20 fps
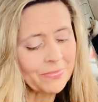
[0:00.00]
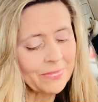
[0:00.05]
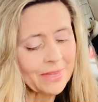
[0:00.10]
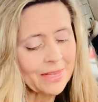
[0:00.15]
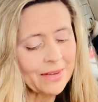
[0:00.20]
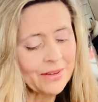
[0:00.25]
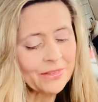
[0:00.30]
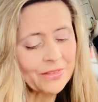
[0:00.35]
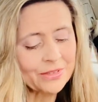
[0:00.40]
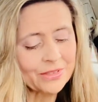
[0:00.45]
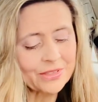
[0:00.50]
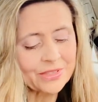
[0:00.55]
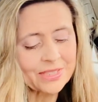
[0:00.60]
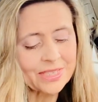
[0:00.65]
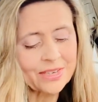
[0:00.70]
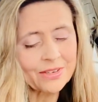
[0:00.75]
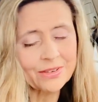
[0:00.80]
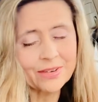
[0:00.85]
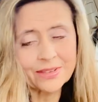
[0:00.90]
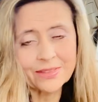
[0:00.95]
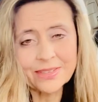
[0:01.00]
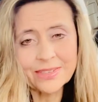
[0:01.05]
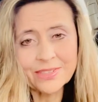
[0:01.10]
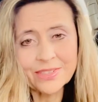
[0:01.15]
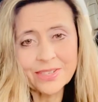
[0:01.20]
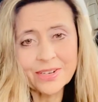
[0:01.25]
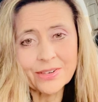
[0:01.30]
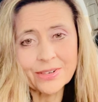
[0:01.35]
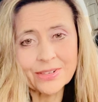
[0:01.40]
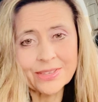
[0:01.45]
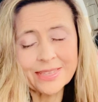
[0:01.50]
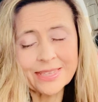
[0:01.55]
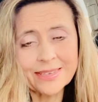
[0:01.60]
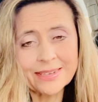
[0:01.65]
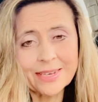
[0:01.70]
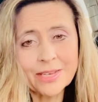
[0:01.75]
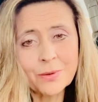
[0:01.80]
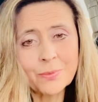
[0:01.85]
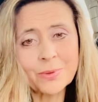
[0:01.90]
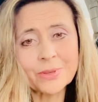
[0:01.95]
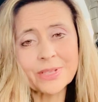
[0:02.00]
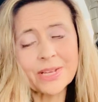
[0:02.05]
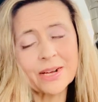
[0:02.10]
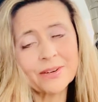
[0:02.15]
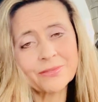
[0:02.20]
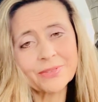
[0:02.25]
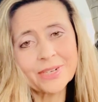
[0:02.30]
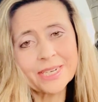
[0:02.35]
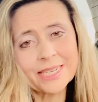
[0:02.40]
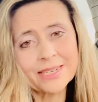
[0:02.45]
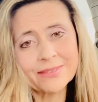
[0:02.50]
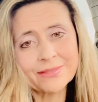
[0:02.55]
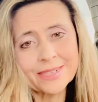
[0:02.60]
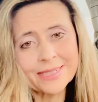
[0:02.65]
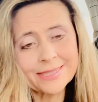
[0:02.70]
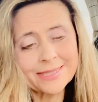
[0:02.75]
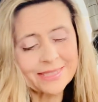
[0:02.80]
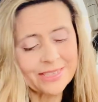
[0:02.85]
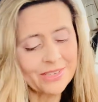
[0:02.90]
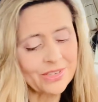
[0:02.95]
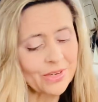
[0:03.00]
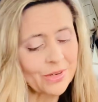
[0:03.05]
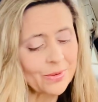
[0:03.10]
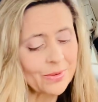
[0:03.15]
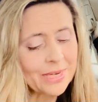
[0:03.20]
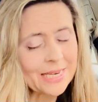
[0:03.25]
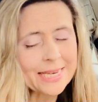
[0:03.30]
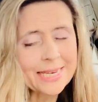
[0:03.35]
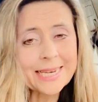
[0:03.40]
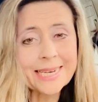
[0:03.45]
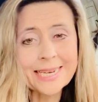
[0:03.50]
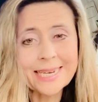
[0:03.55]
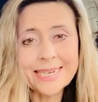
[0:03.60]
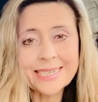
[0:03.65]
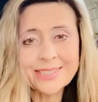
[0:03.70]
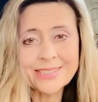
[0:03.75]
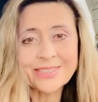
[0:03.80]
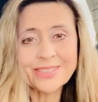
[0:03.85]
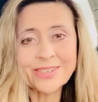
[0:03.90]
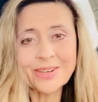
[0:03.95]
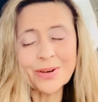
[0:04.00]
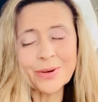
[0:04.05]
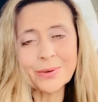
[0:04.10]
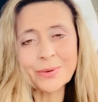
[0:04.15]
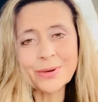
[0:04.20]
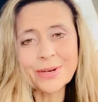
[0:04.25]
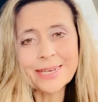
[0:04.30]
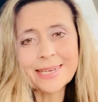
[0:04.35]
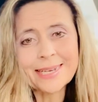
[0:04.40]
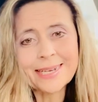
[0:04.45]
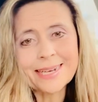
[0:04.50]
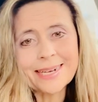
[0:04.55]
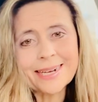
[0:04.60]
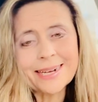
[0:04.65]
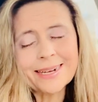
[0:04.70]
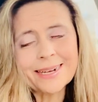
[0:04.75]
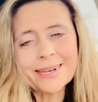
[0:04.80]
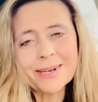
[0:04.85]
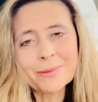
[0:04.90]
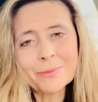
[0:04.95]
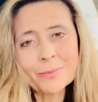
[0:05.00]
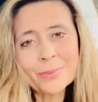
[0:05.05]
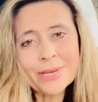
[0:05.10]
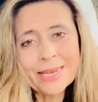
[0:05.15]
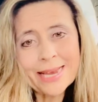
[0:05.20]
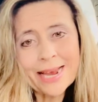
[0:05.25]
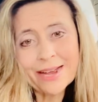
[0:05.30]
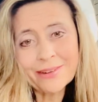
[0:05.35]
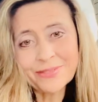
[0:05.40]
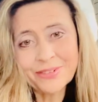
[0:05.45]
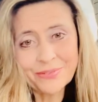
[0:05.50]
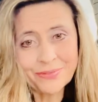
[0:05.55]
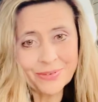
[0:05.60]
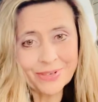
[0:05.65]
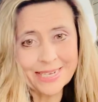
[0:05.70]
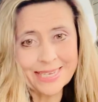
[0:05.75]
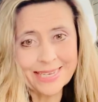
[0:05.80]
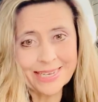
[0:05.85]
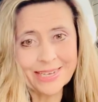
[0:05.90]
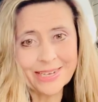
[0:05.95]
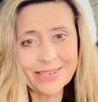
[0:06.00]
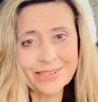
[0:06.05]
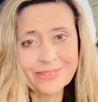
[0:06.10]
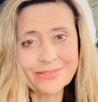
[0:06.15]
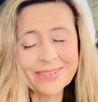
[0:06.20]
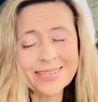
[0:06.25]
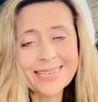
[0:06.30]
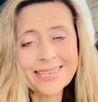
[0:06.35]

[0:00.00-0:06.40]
others here on this earth, that he will not forgive us, And so we have to forgive,